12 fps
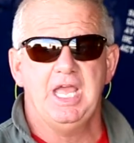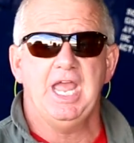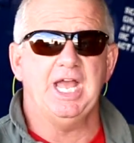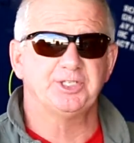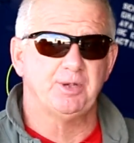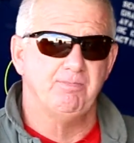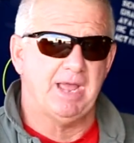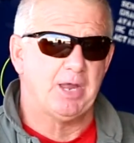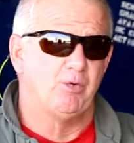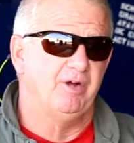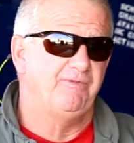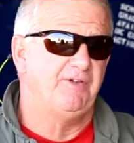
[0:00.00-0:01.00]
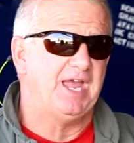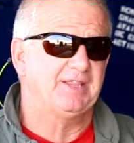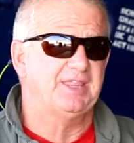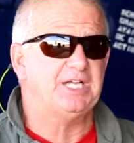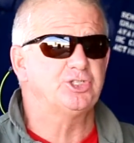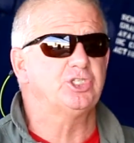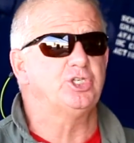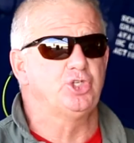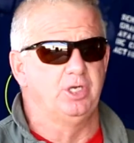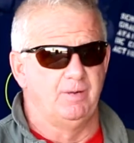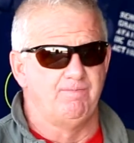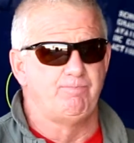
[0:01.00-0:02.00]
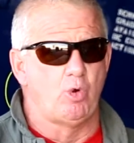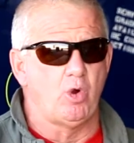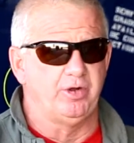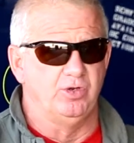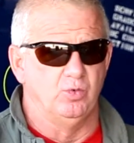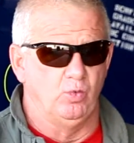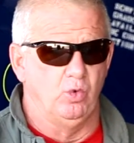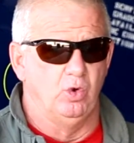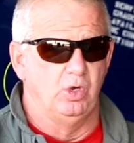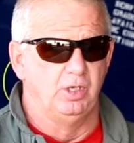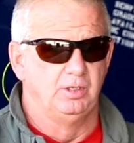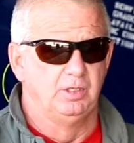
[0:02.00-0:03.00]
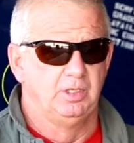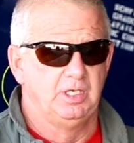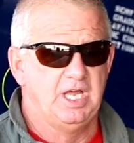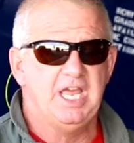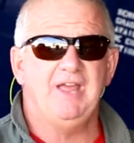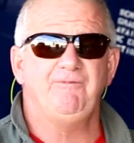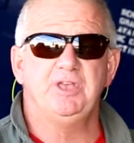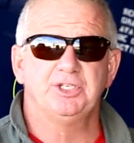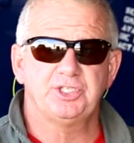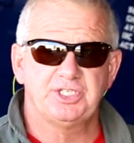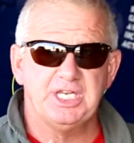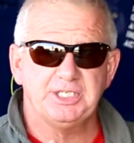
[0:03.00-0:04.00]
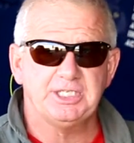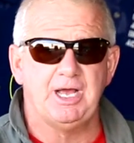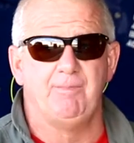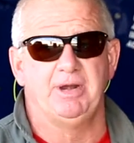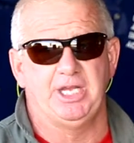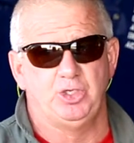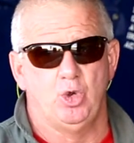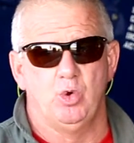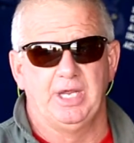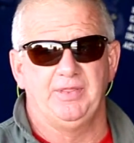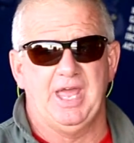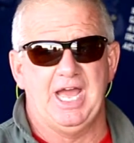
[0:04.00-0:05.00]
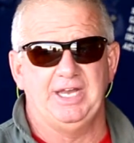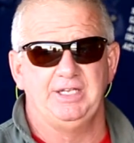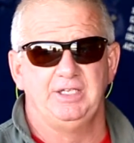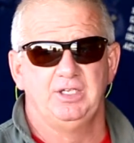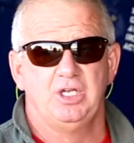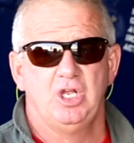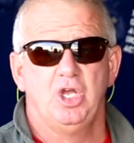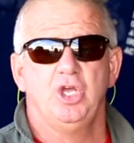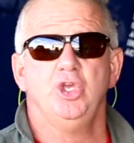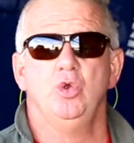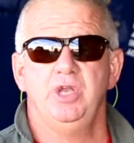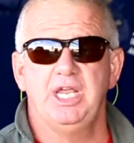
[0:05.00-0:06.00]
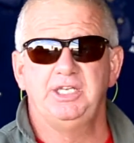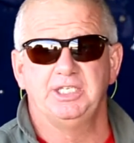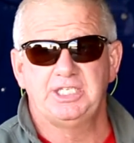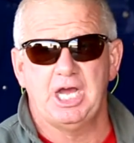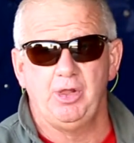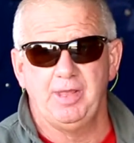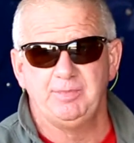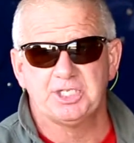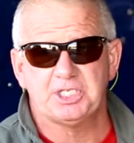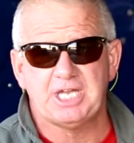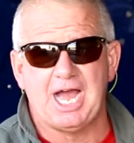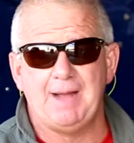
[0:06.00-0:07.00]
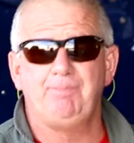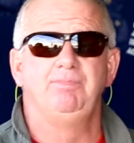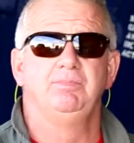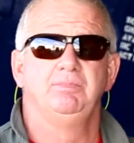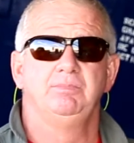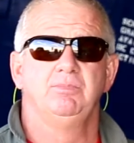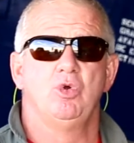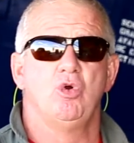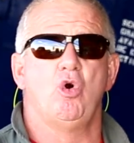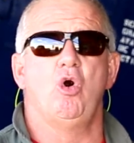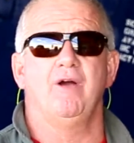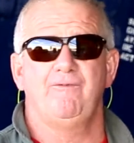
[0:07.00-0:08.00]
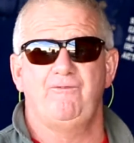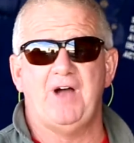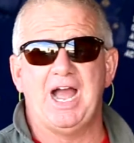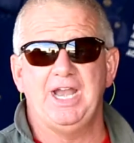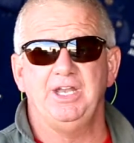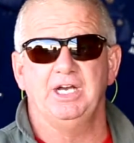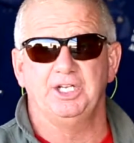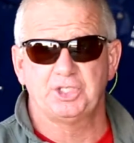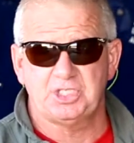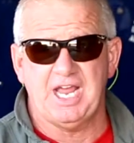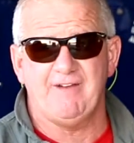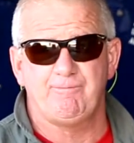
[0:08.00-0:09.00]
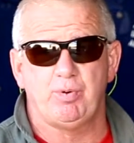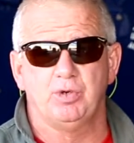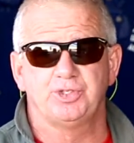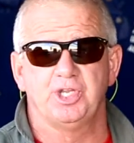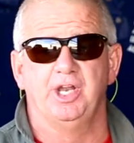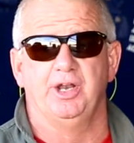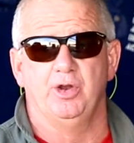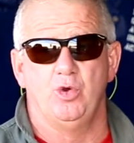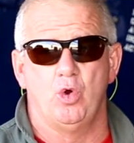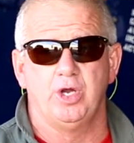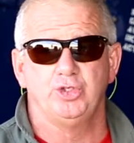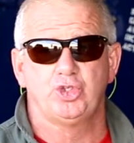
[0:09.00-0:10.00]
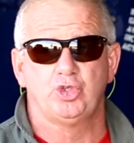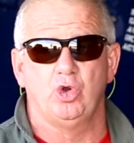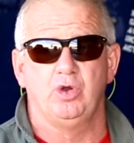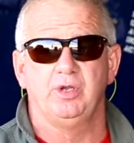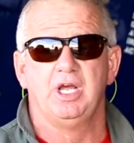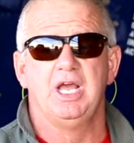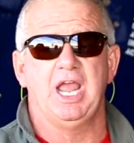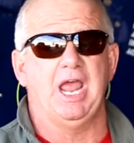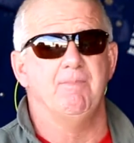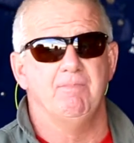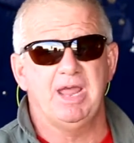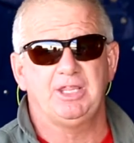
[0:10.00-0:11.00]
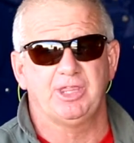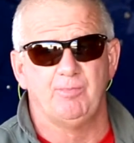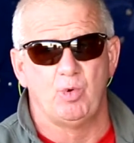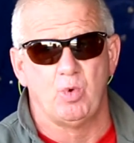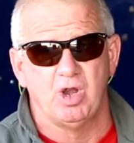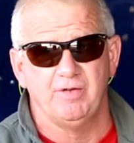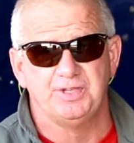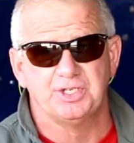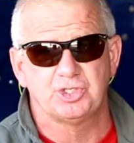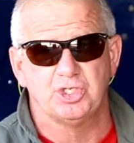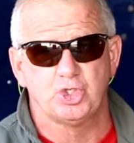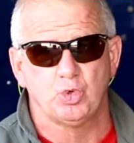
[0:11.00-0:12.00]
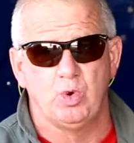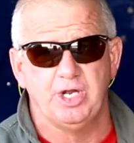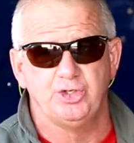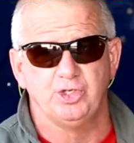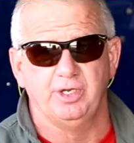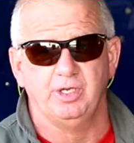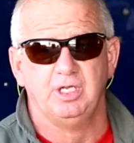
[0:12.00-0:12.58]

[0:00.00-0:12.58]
As a matter of fact, that's such an important rule. If you see somebody doing that, you need to tell them to stop or find a staff person in an orange shirt and make them aware of the situation.